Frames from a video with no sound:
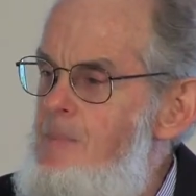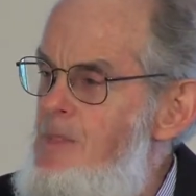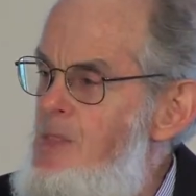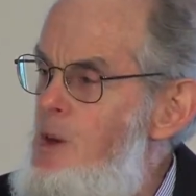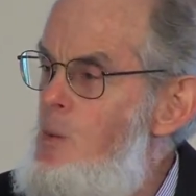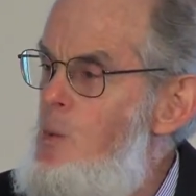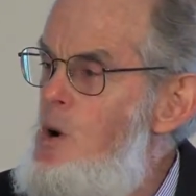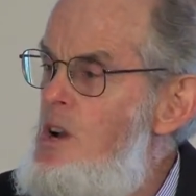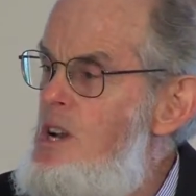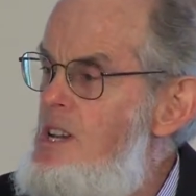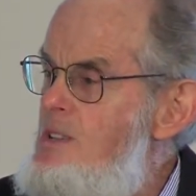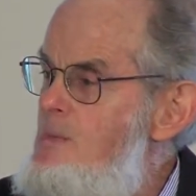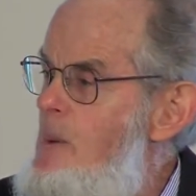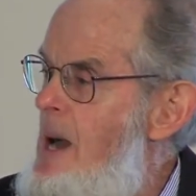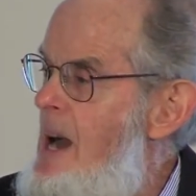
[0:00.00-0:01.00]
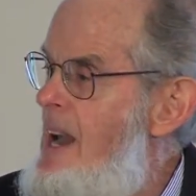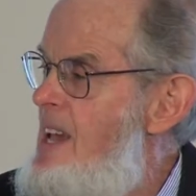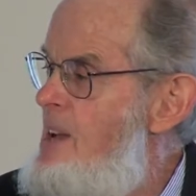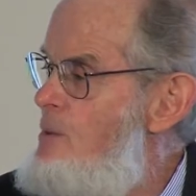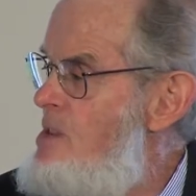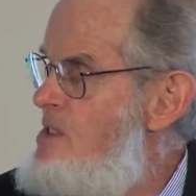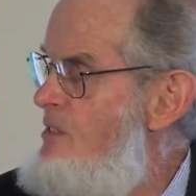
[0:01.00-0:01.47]
The Workers'
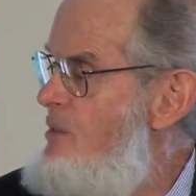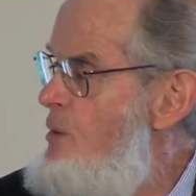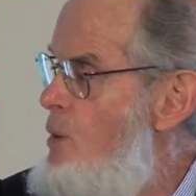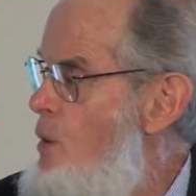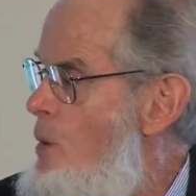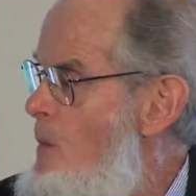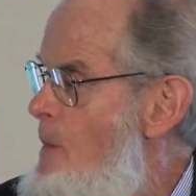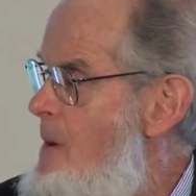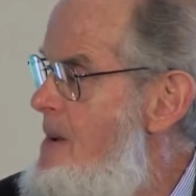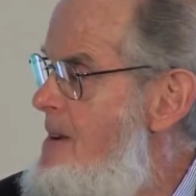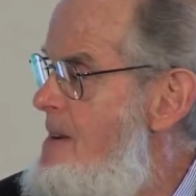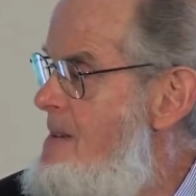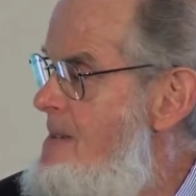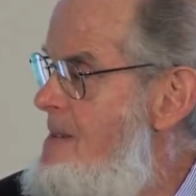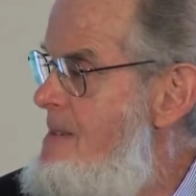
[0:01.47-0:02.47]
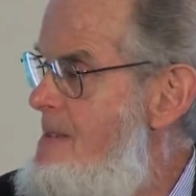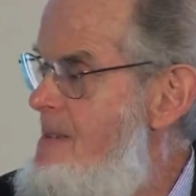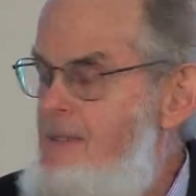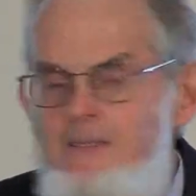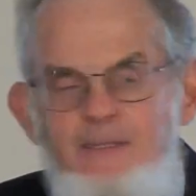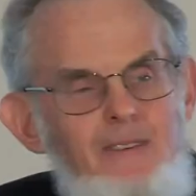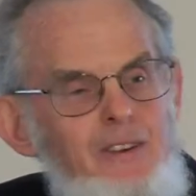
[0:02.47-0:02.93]
Party was formed.
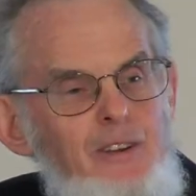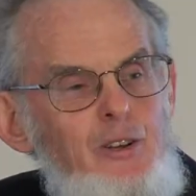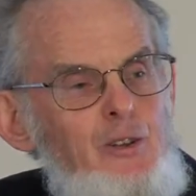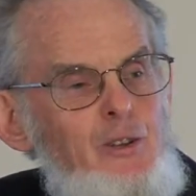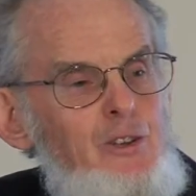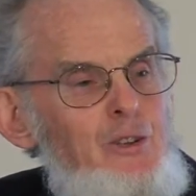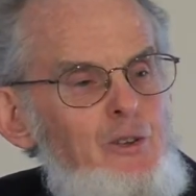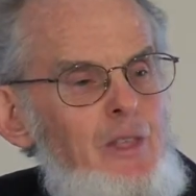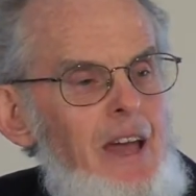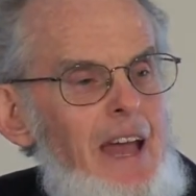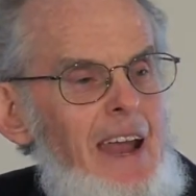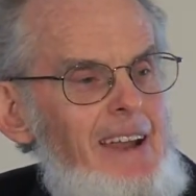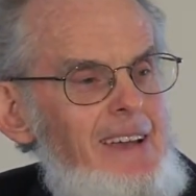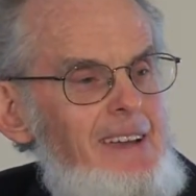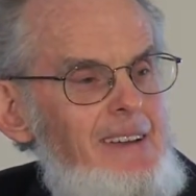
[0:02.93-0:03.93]
Who knew that?